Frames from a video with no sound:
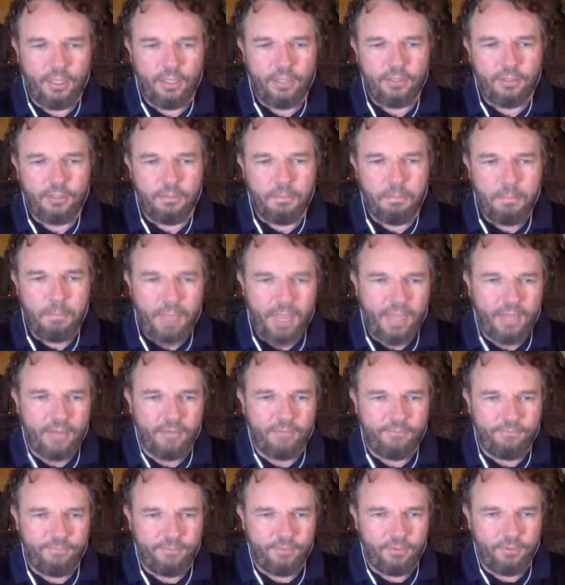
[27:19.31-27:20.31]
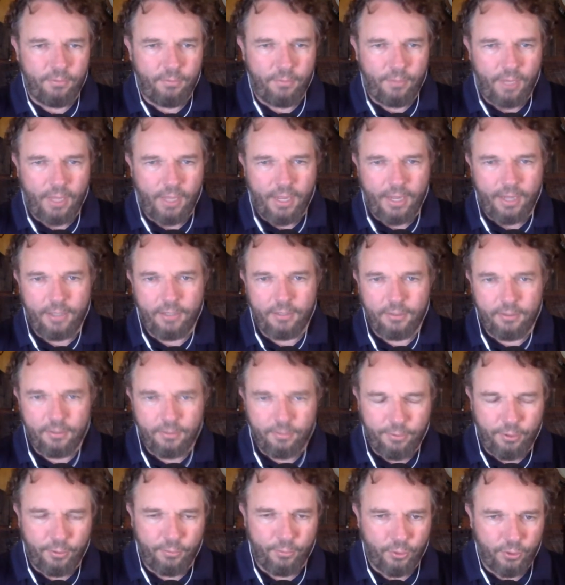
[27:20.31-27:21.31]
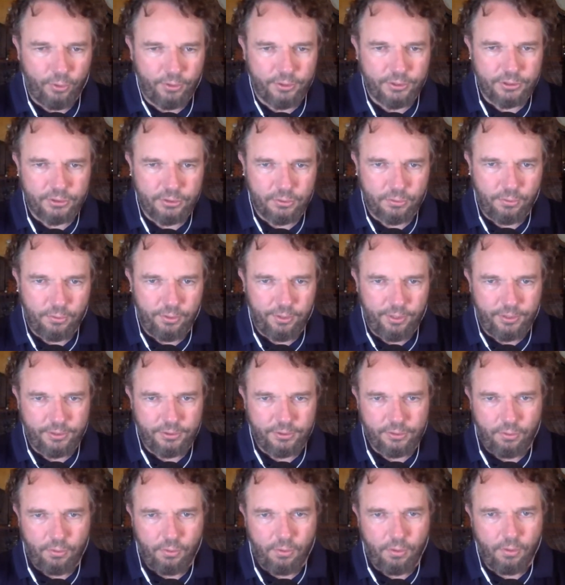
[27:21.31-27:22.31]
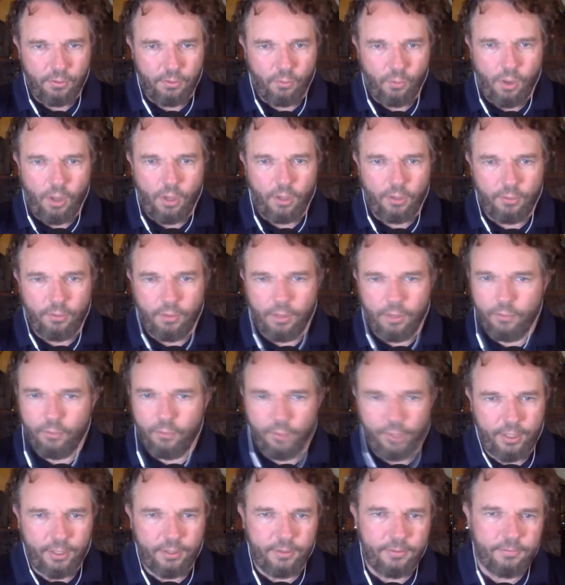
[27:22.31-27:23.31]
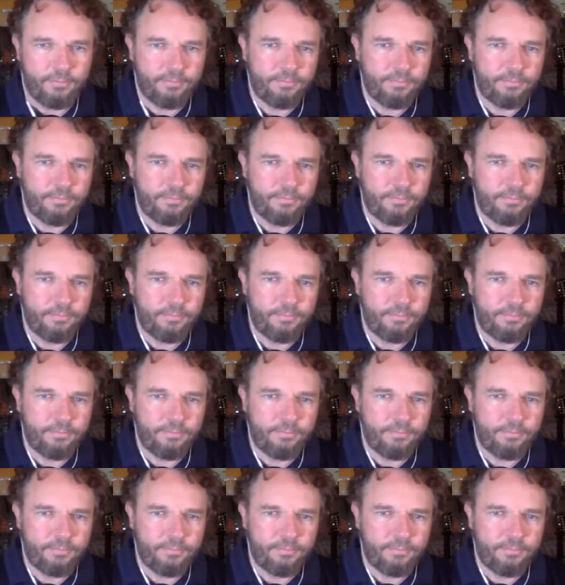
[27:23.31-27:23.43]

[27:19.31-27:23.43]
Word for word: to make a film like The Bill Murray Stories or Waldo on Weed?